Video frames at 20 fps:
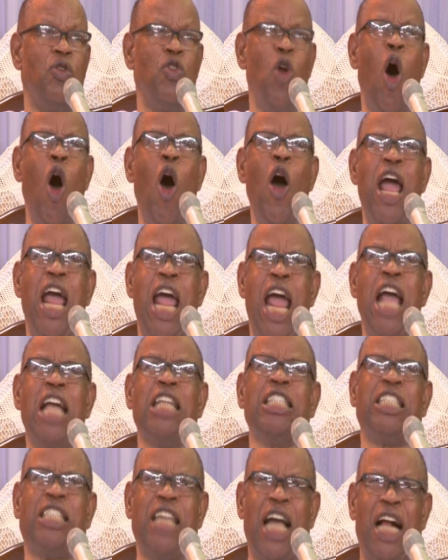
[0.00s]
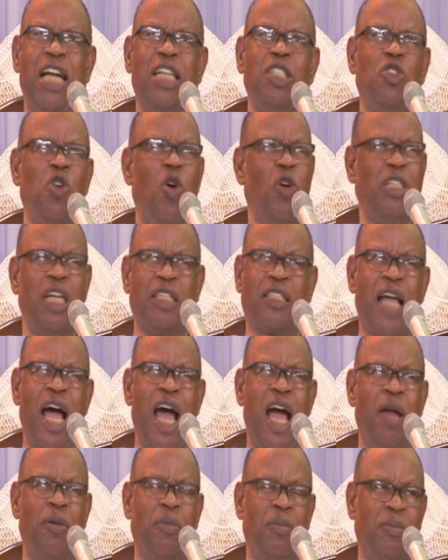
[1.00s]
No angel knows the
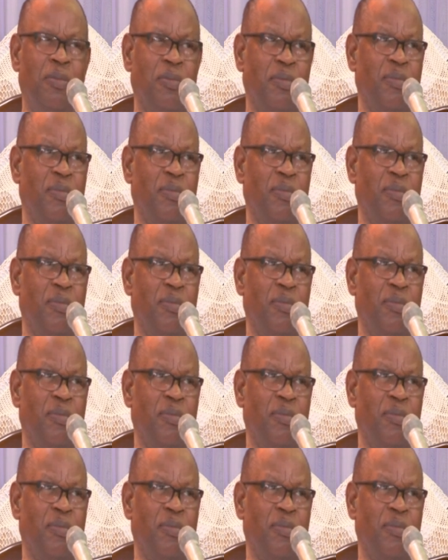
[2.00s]
time.